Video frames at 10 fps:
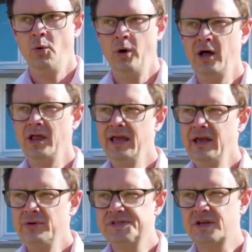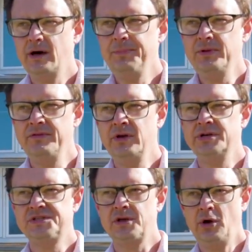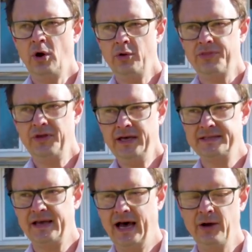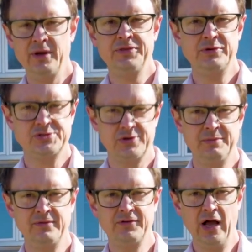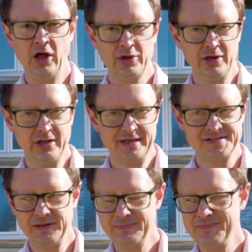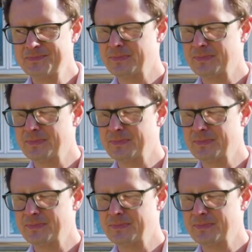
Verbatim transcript: Well, it was a couple of years ago that I went through treatment for alcoholism.